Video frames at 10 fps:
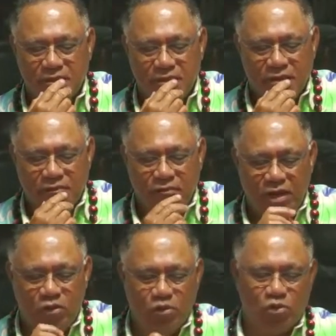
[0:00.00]
Vai
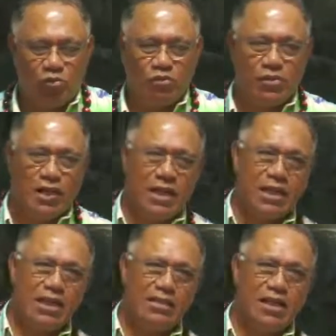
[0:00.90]
o tau,
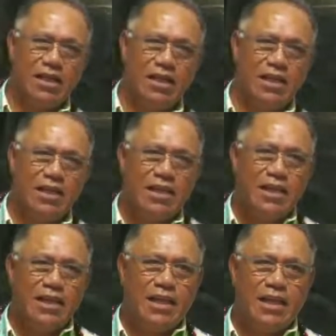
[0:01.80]
elese
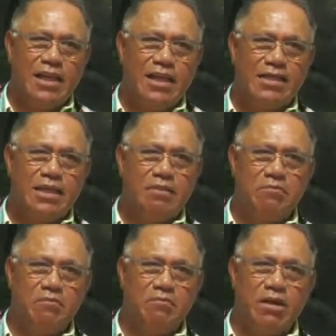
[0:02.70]

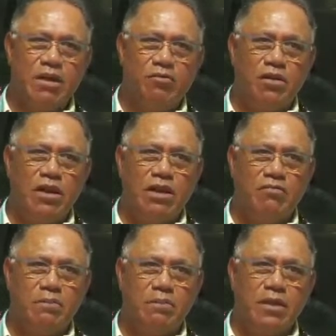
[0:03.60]
mea ele
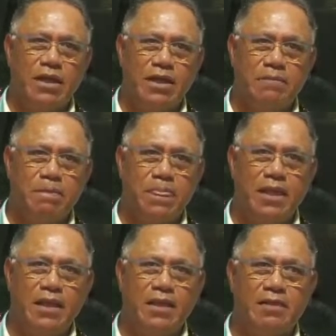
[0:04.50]
whapea
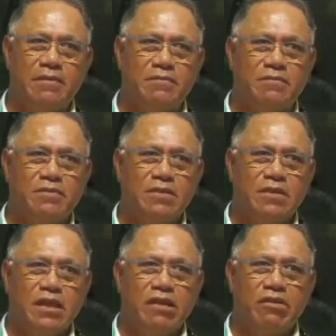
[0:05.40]

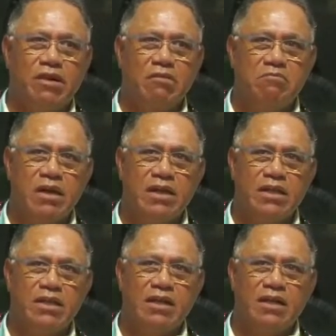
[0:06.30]
e whakamala I
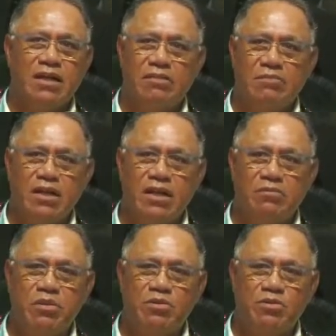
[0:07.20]
kanka le mele
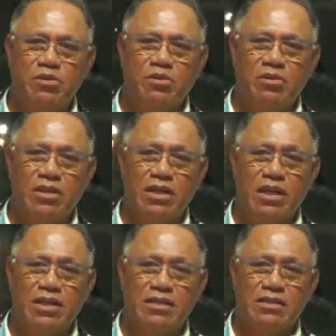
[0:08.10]
because you know it
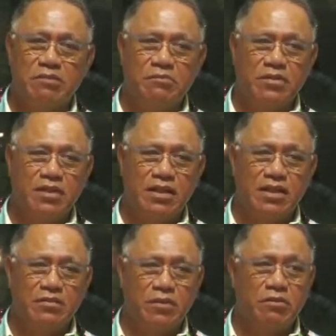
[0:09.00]
is something that is
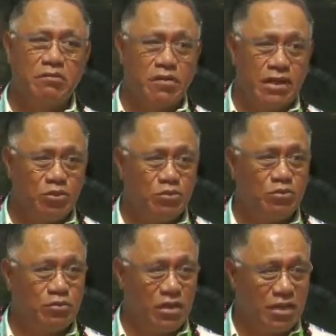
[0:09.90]
very vital to
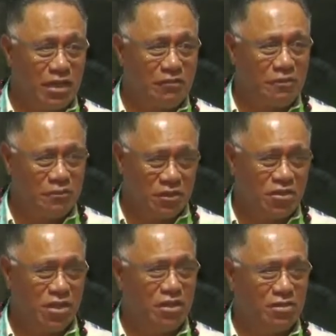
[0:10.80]
the life of the
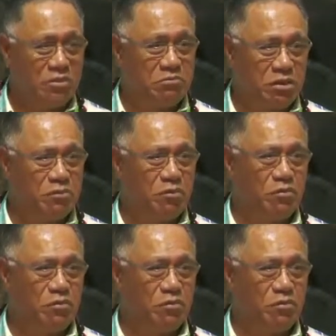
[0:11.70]
church and people.